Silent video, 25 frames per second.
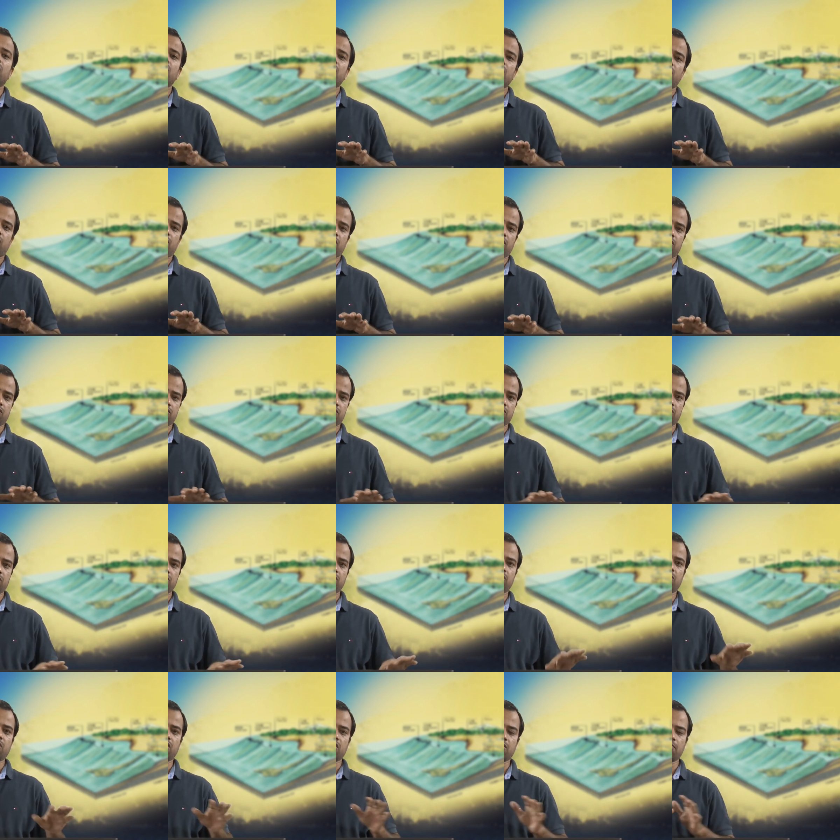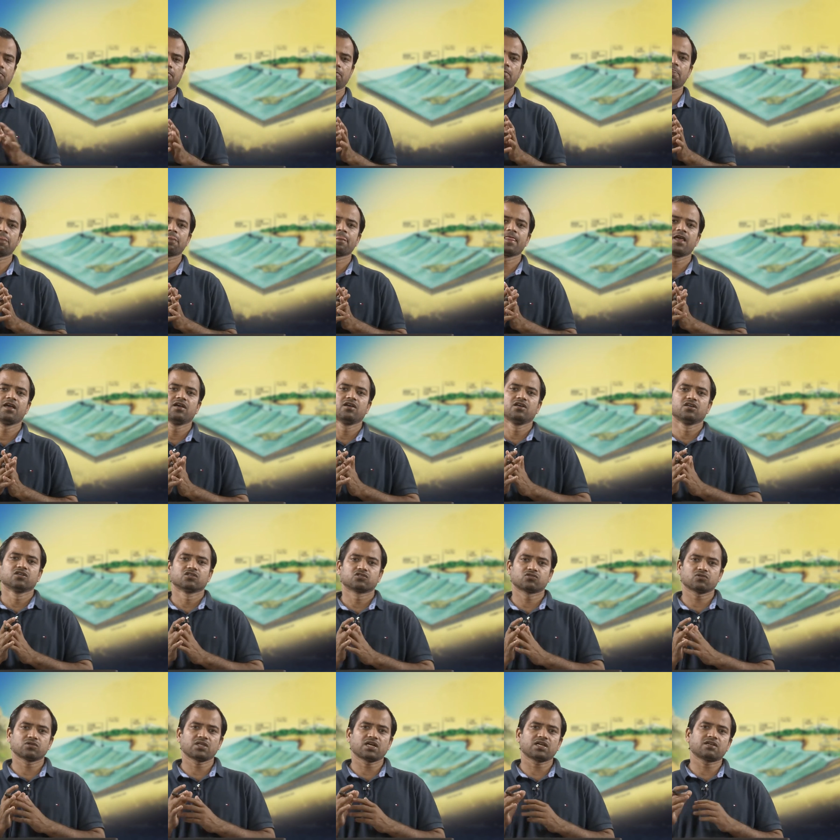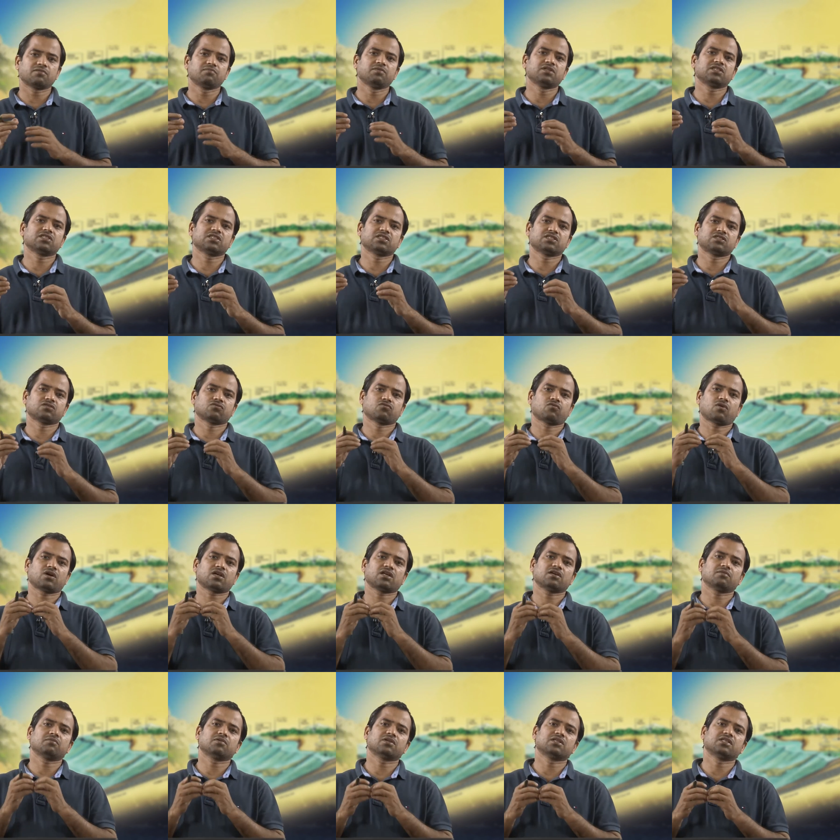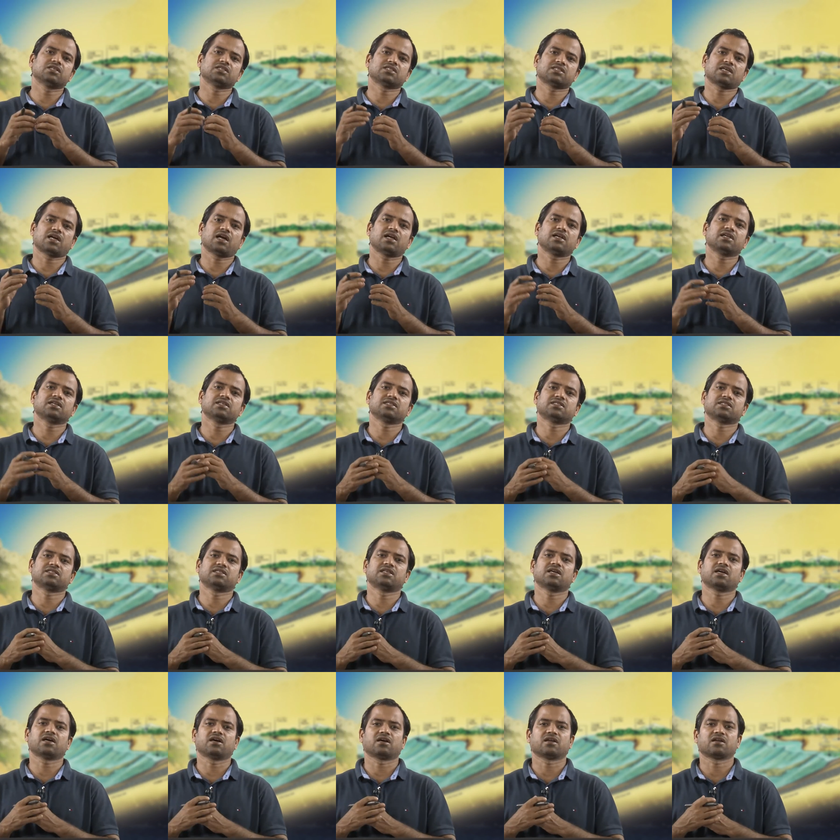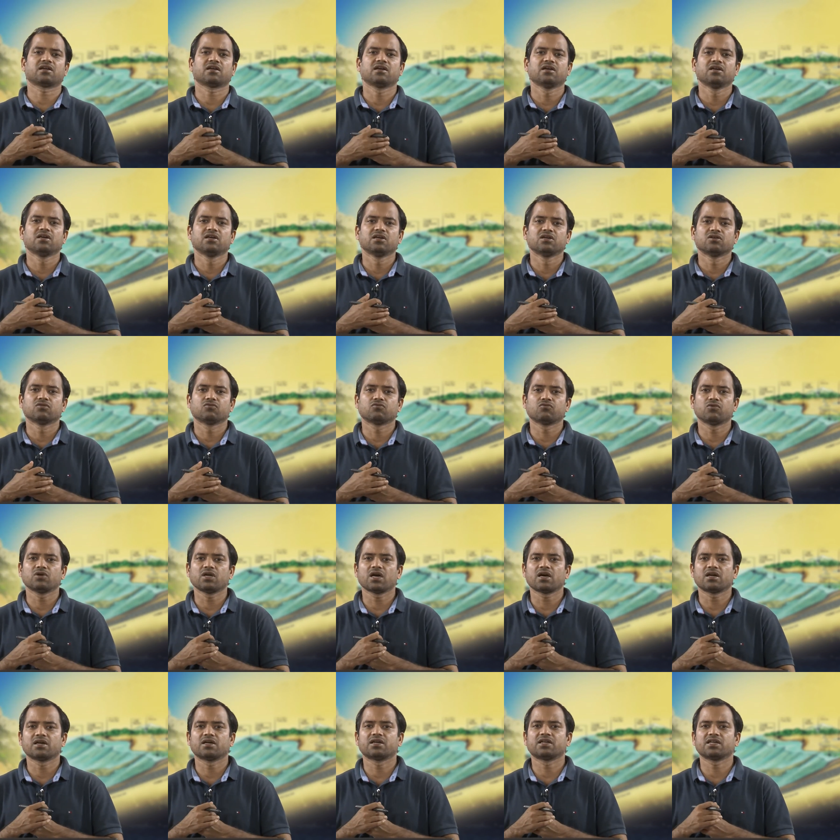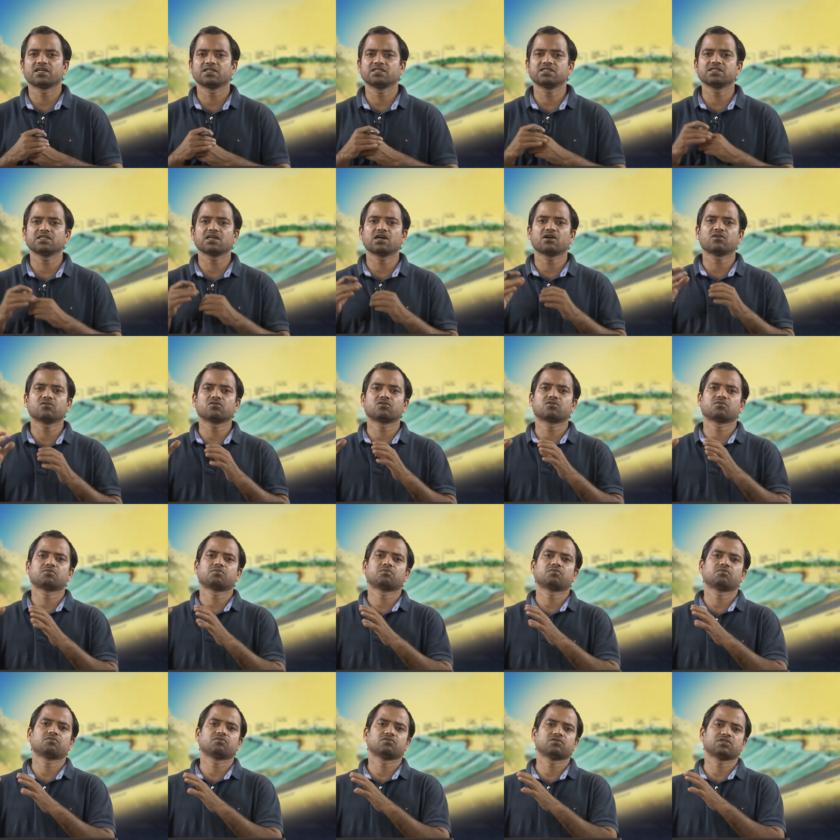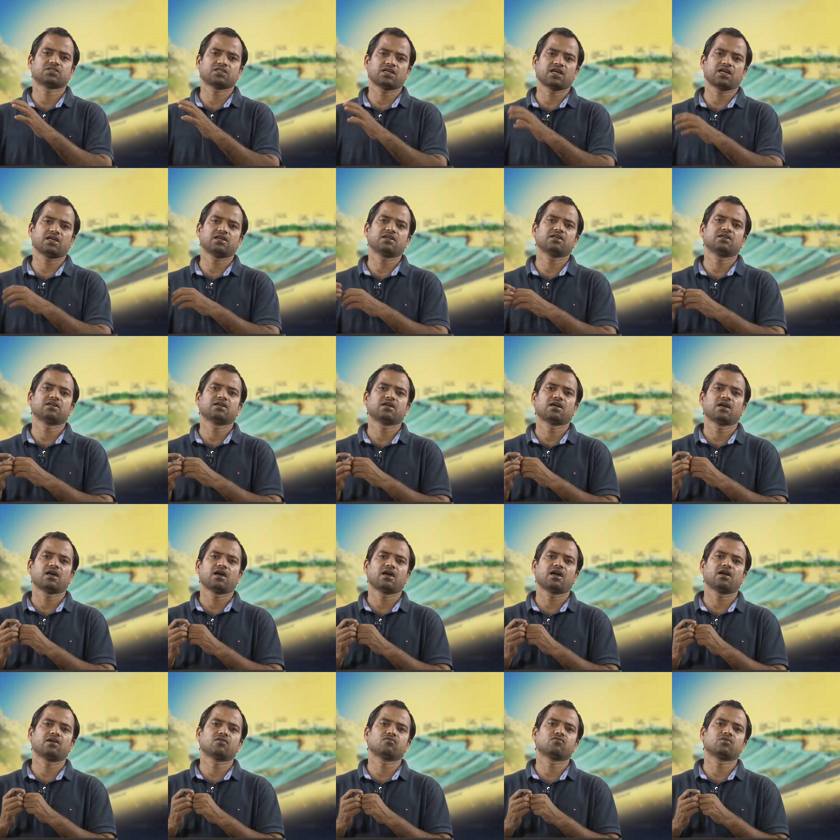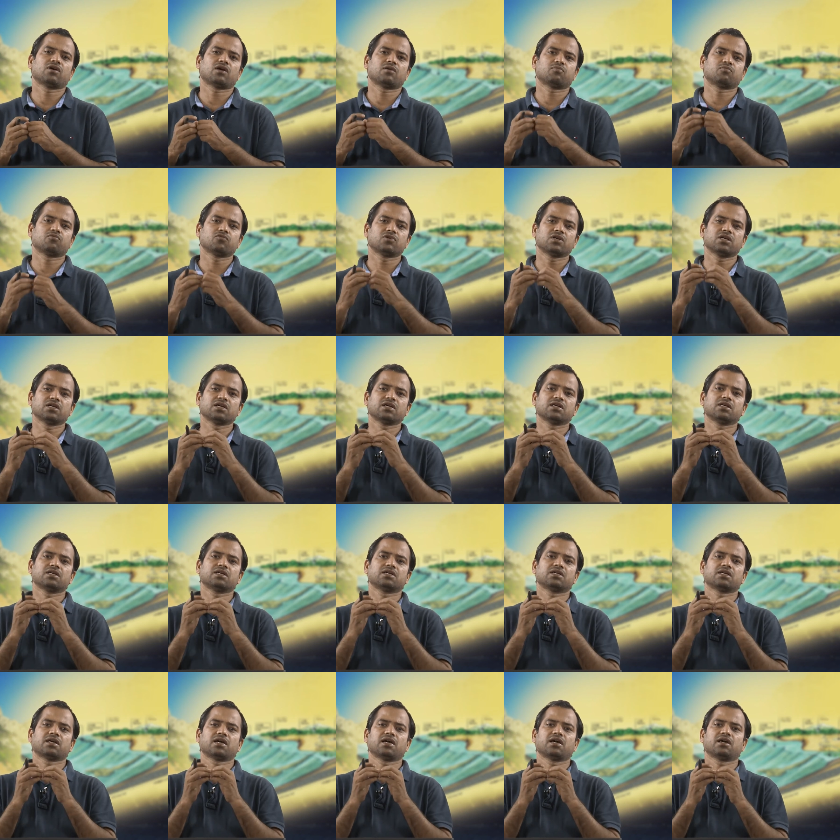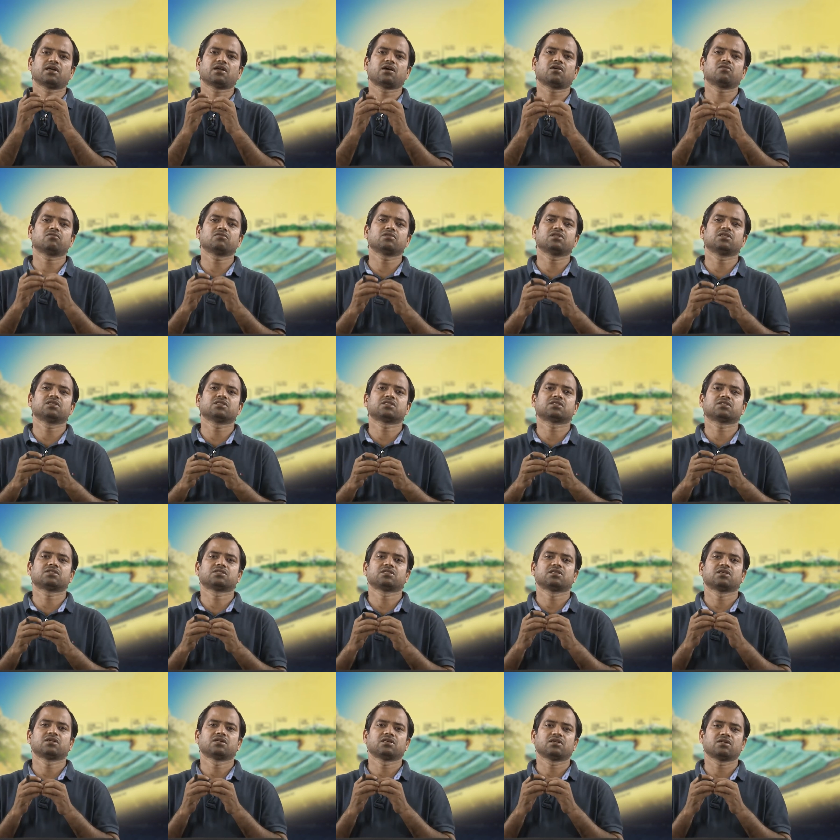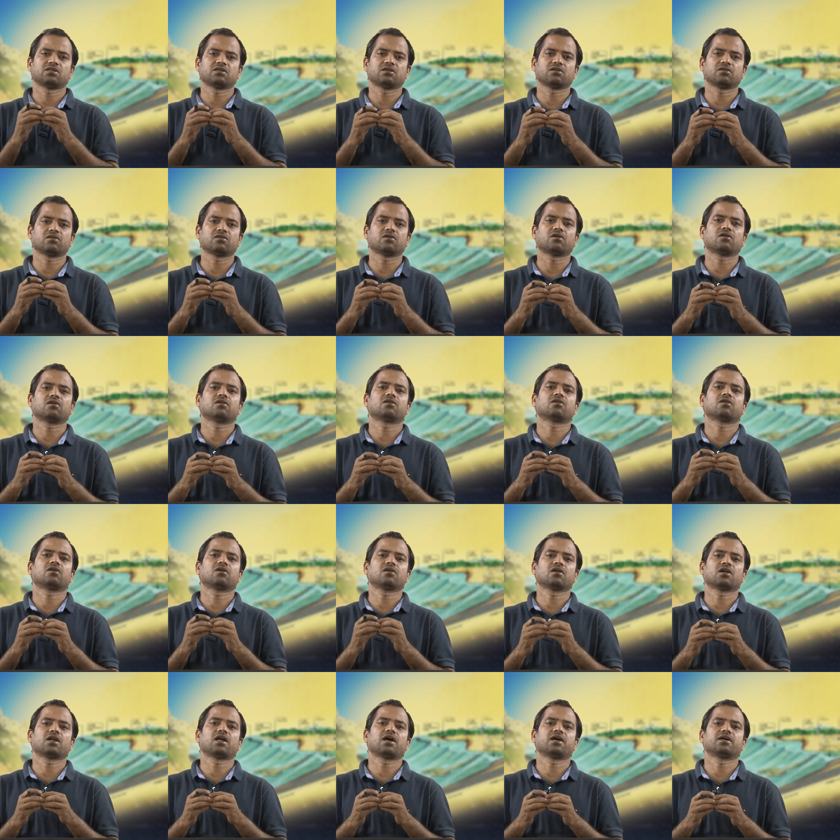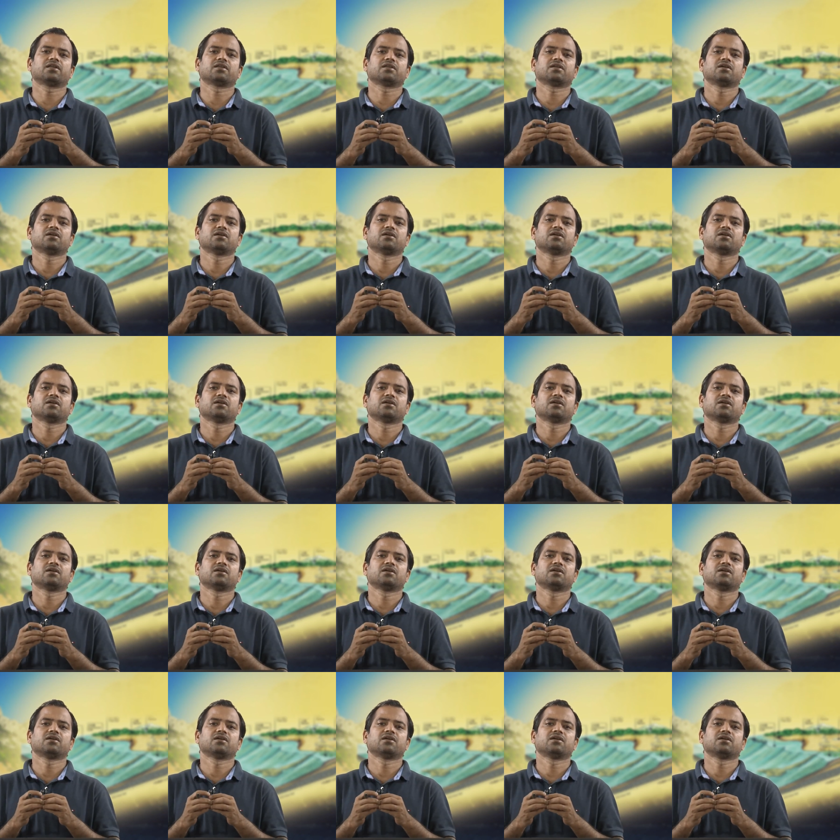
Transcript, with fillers: uh, bottom. So, that means whatever the sand is there we are dredging out sand and we are putting it around this null line